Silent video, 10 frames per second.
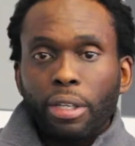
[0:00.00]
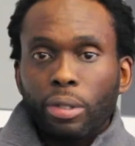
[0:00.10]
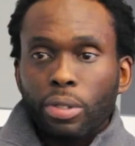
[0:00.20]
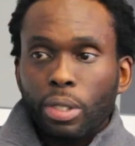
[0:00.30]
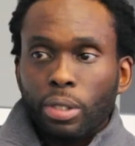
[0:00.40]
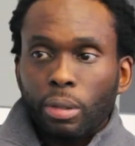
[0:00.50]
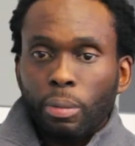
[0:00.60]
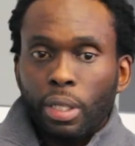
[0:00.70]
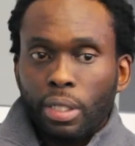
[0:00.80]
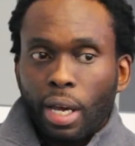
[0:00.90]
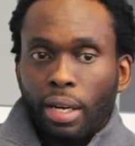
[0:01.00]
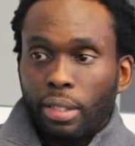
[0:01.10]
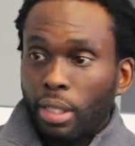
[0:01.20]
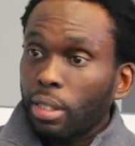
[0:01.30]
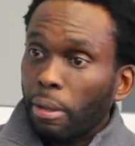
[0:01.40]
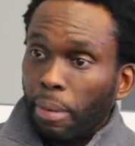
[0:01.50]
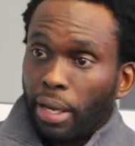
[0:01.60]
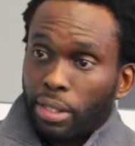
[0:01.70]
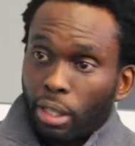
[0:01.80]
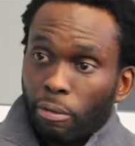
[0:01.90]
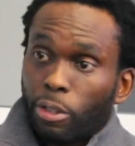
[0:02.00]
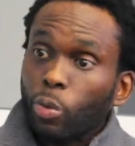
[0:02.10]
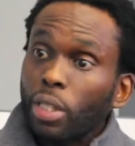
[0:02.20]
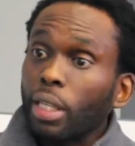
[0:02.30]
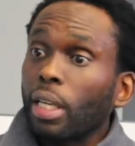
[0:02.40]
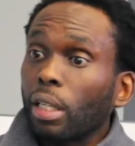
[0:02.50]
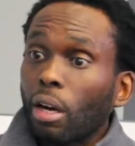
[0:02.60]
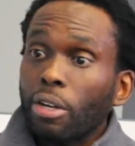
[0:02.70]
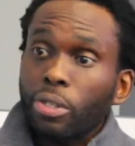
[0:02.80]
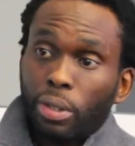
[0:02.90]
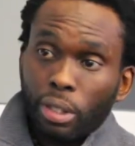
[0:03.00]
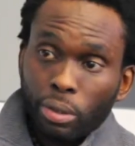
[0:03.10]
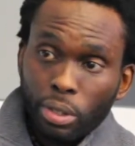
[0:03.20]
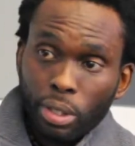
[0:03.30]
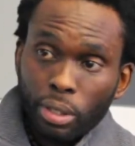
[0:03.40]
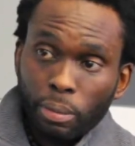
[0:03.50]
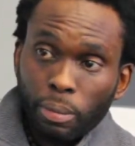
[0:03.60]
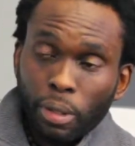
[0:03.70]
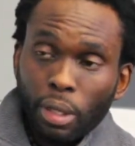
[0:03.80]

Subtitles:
ecosystem is not existing by itself. It's within a larger ecosystem.